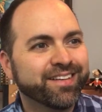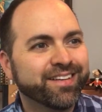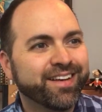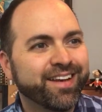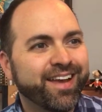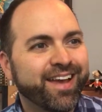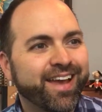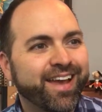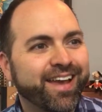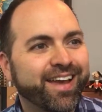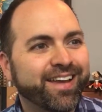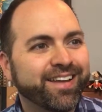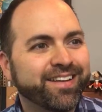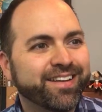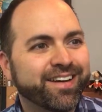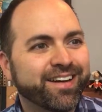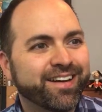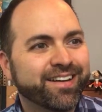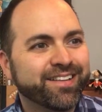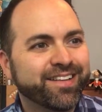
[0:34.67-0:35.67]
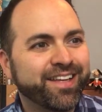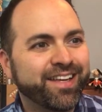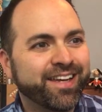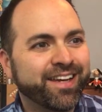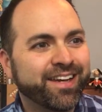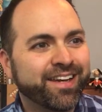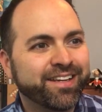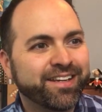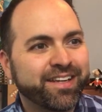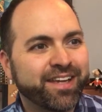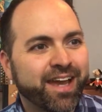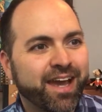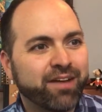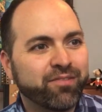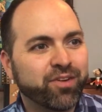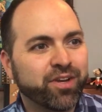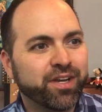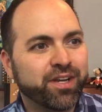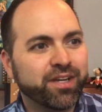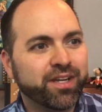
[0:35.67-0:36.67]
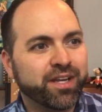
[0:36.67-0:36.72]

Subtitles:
And Aaliyah and Gavin